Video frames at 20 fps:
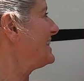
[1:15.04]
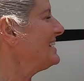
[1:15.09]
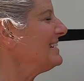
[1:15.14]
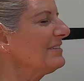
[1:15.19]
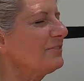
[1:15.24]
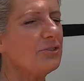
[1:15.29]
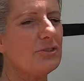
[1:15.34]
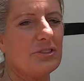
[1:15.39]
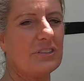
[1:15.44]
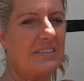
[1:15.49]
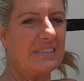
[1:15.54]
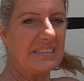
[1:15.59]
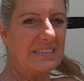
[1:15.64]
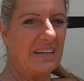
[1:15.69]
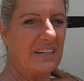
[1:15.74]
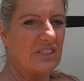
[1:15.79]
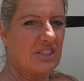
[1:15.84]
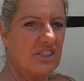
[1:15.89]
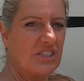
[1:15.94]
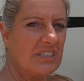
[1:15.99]
These are the
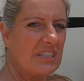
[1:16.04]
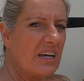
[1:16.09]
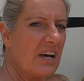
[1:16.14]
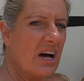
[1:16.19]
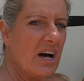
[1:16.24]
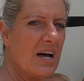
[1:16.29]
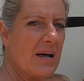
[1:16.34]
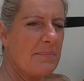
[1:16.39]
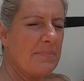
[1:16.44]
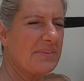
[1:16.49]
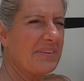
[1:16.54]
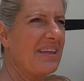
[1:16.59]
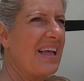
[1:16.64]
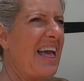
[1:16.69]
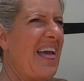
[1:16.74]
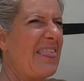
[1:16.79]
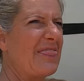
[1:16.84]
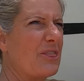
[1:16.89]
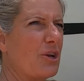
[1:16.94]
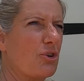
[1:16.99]
suction cups.
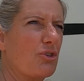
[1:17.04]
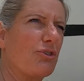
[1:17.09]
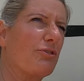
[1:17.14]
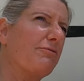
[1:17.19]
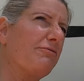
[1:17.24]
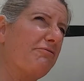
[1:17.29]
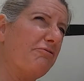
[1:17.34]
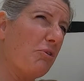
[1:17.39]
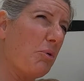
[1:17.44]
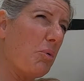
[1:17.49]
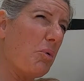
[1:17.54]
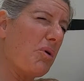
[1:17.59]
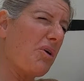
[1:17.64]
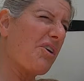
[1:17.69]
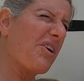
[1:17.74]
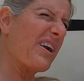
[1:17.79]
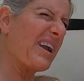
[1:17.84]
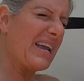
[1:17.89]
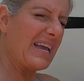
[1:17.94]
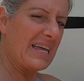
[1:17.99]
There's
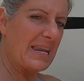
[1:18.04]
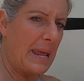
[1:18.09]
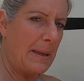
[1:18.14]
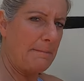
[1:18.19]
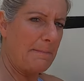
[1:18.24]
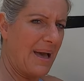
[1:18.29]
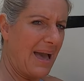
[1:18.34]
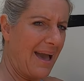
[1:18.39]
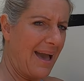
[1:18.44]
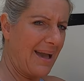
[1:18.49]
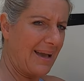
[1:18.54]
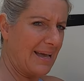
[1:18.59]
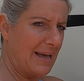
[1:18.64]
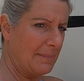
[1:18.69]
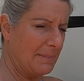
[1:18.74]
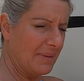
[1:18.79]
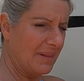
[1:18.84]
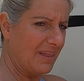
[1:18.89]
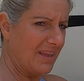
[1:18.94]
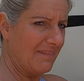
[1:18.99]
four in a pack,
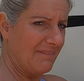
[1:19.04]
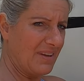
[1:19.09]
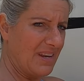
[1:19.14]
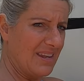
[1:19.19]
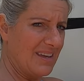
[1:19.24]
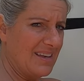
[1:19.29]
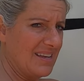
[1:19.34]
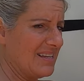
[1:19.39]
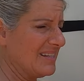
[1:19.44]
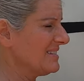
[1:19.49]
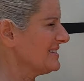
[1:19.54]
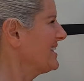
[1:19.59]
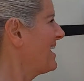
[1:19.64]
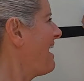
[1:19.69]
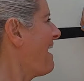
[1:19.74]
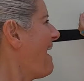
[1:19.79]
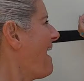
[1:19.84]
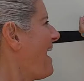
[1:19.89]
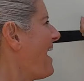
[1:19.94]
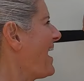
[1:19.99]
I believe it is.
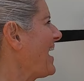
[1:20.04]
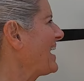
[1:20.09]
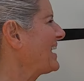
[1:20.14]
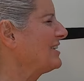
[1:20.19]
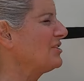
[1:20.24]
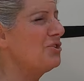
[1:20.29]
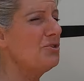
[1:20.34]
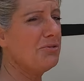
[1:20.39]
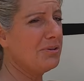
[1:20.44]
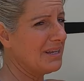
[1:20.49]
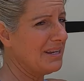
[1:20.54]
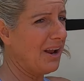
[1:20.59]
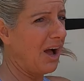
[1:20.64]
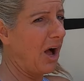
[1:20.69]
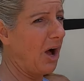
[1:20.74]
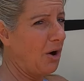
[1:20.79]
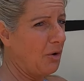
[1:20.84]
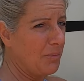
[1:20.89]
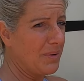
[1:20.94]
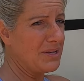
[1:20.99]
And you can
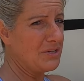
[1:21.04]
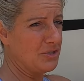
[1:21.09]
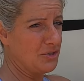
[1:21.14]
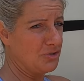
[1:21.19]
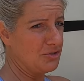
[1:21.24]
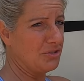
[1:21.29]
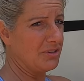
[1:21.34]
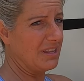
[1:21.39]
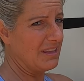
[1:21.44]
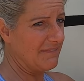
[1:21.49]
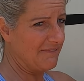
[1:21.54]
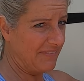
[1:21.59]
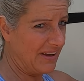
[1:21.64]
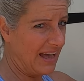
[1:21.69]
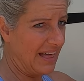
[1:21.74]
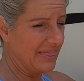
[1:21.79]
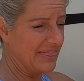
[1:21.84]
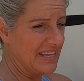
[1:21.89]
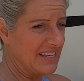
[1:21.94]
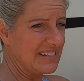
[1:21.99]
always usually
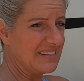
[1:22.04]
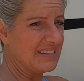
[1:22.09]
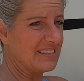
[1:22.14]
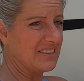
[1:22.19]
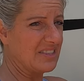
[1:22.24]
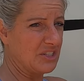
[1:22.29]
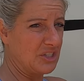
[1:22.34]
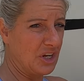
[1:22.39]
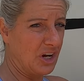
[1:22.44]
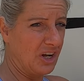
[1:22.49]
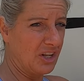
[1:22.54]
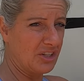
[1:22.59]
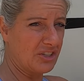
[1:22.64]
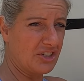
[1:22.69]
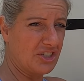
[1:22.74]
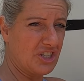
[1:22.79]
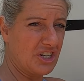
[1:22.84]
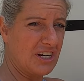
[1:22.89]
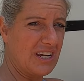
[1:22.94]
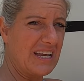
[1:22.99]
find these at the
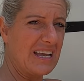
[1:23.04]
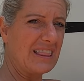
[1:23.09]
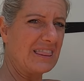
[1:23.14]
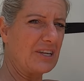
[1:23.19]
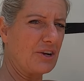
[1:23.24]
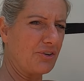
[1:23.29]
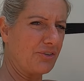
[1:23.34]
Dollar Tree.